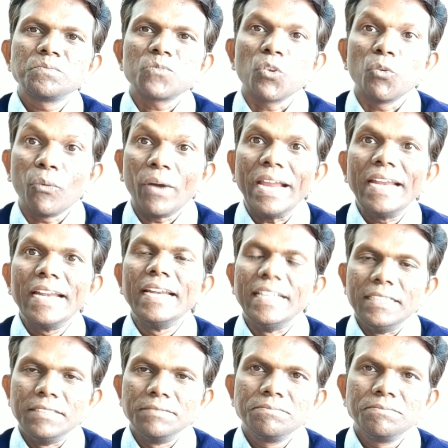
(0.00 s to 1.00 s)

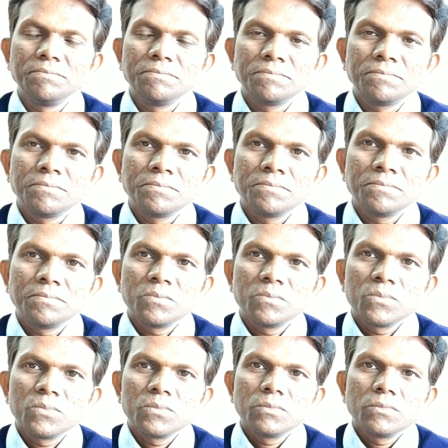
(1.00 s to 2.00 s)
widely,
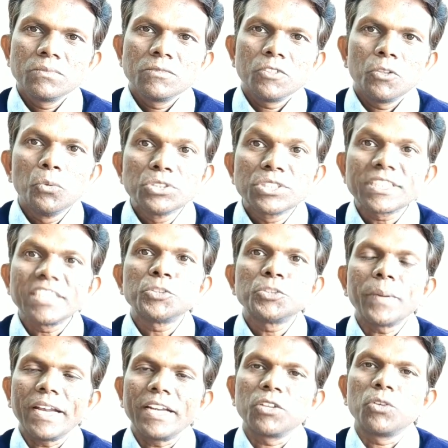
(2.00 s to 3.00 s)
which can
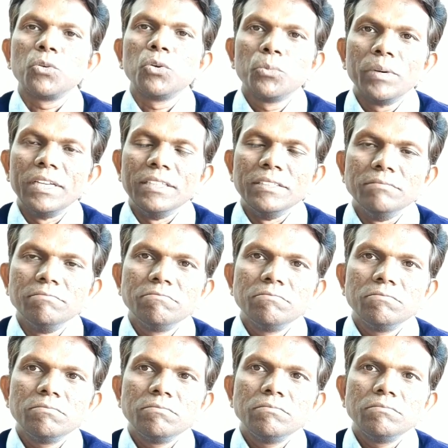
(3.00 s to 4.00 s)
spread globally,
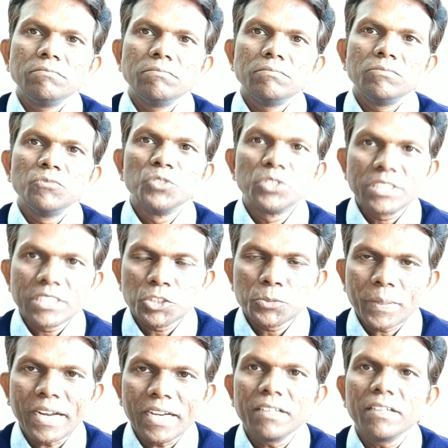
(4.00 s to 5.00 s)
which can
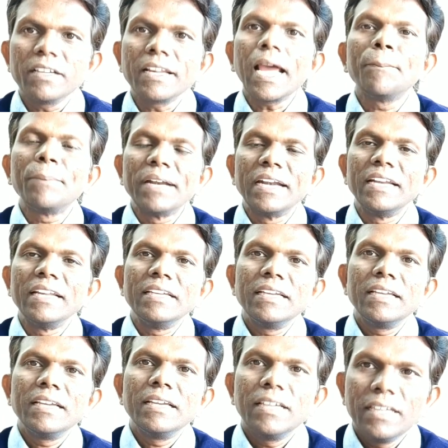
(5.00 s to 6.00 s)
spread rapidly
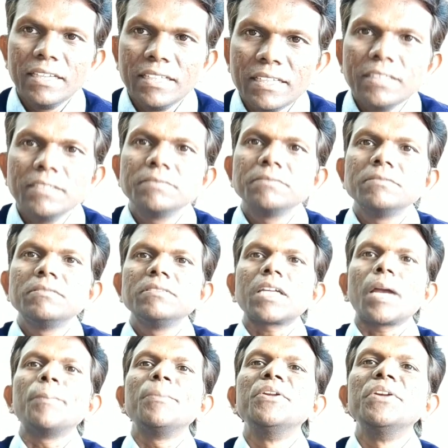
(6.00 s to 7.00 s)
in a
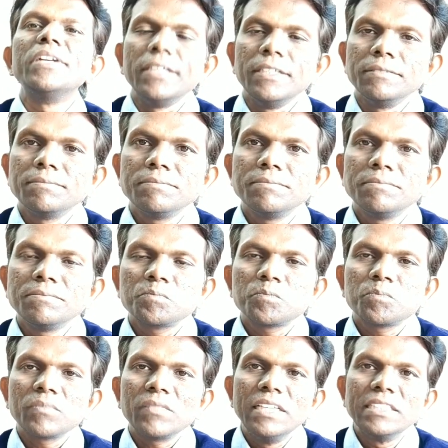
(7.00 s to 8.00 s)
community.
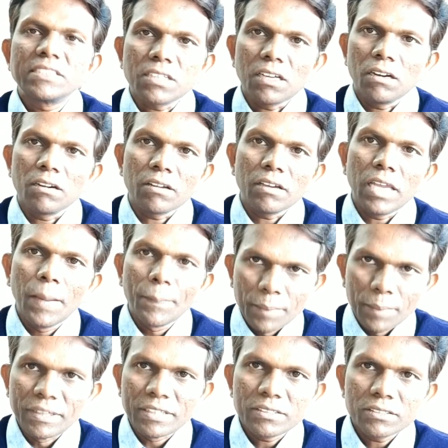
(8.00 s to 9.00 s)
It's called
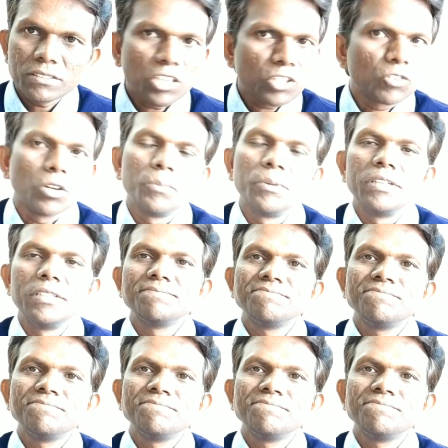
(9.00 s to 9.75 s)
epidemic, not globally.